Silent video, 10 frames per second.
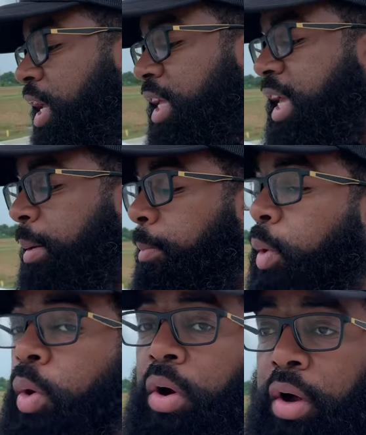get
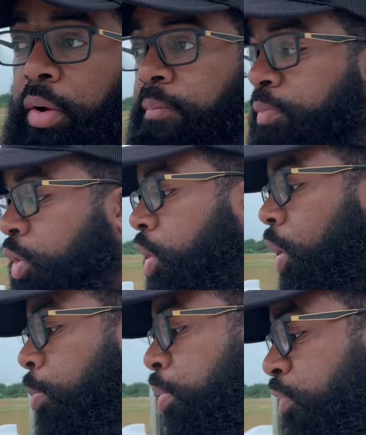more, you
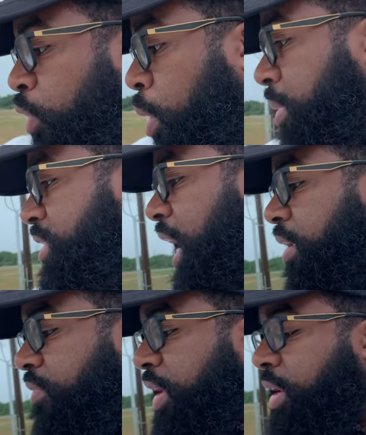know, performance
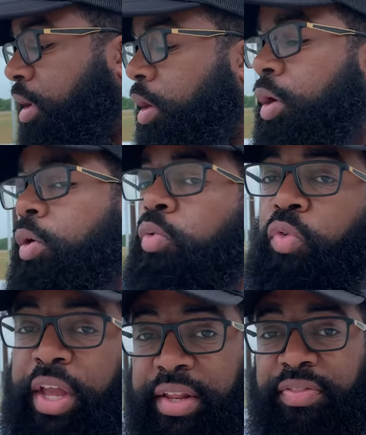out of it,
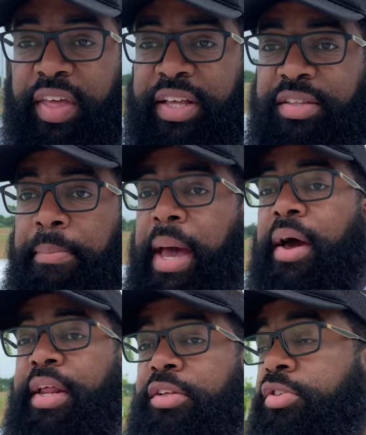reading things about it.